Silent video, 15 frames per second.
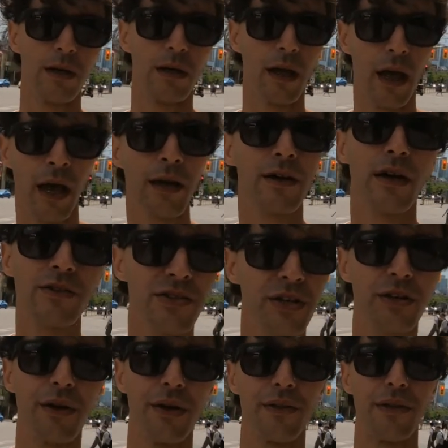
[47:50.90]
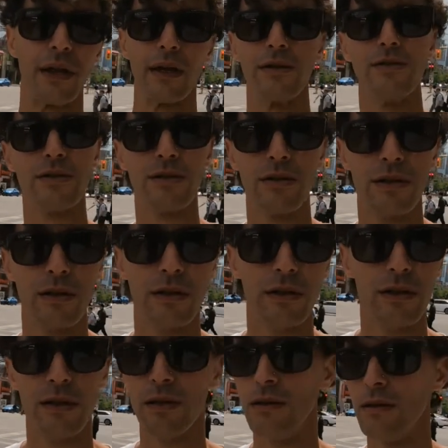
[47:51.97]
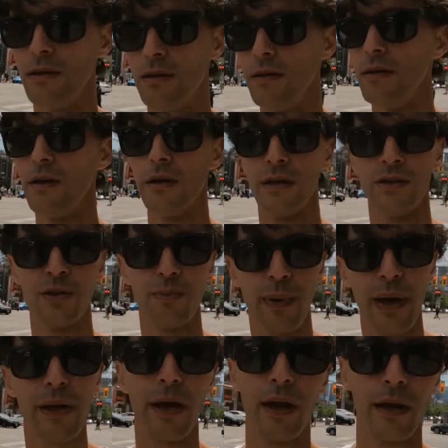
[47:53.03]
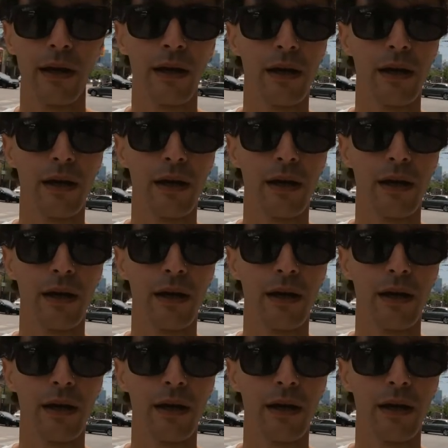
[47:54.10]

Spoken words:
and considering things. Debating.